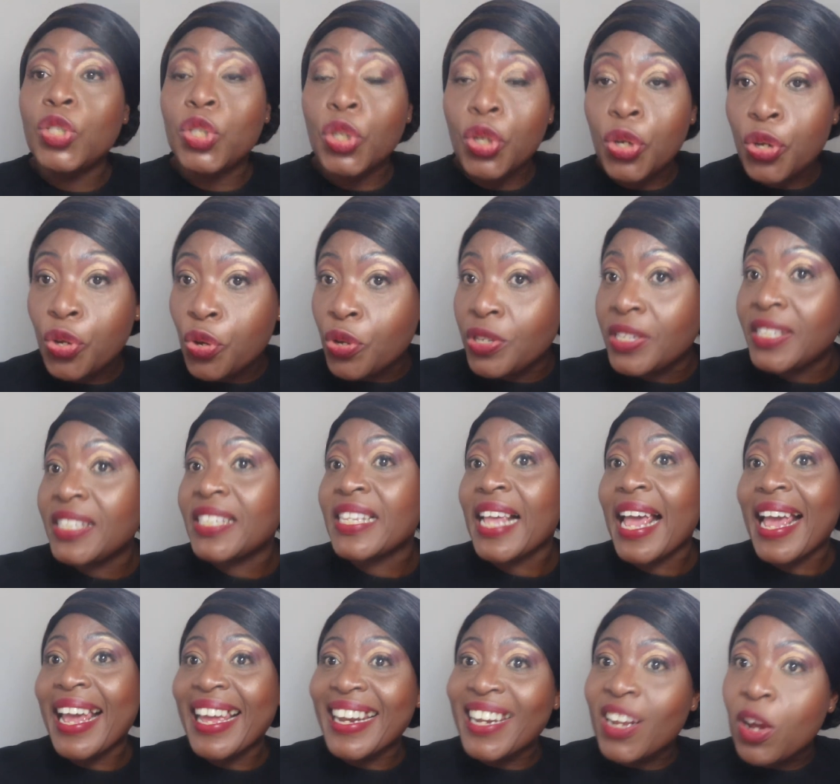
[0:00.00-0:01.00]
Do you use
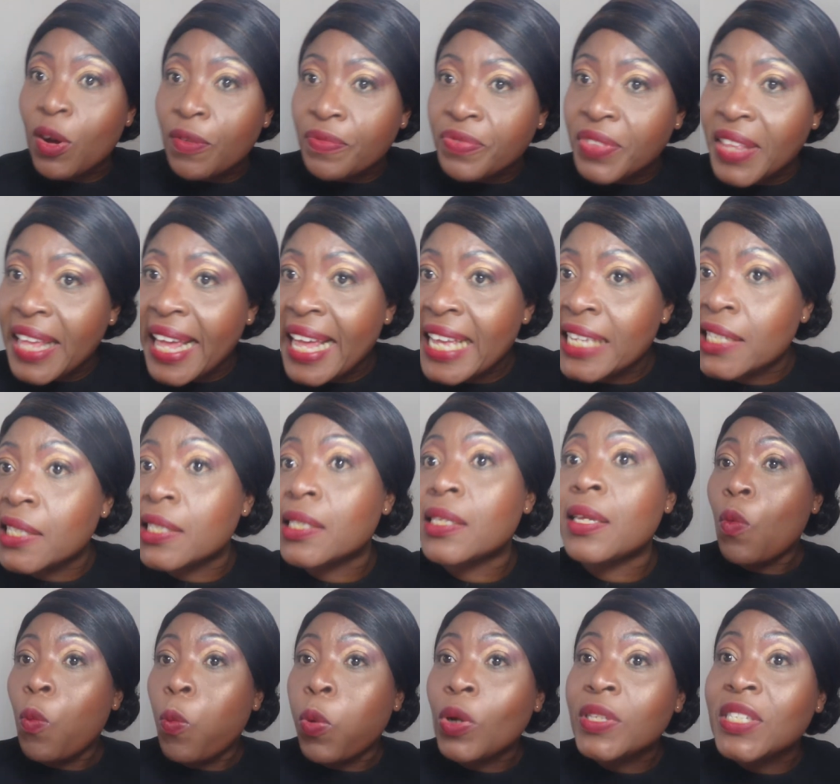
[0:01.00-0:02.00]
any of these?
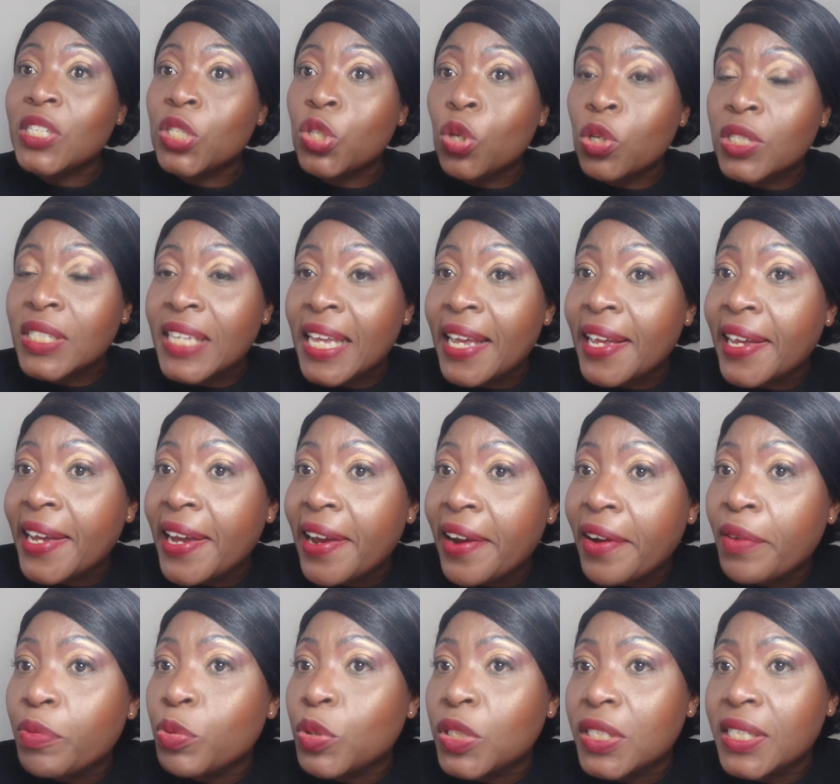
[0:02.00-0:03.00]
What is your
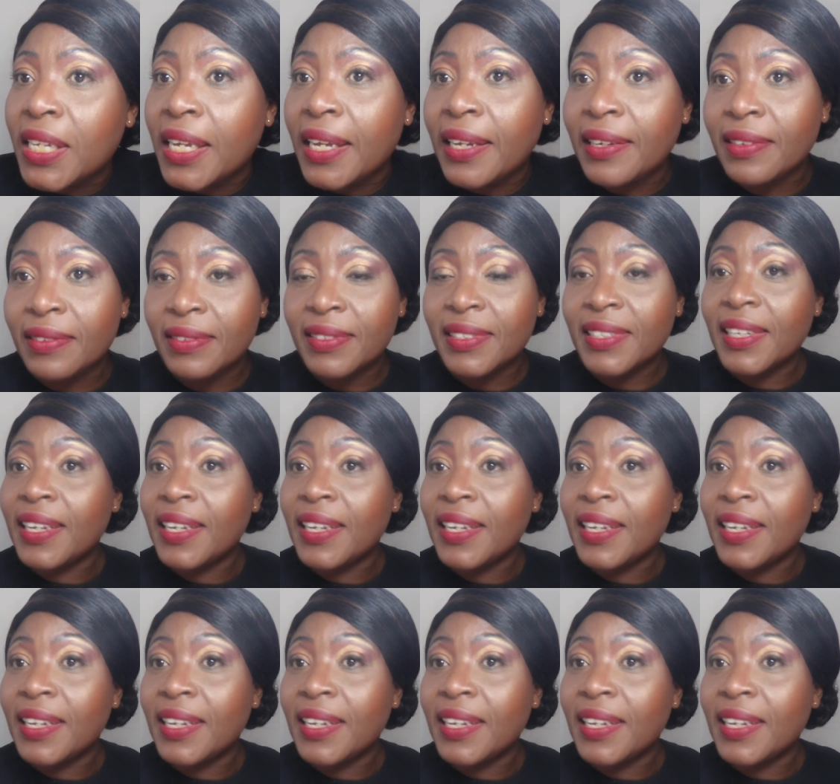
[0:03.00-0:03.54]
skincare routine?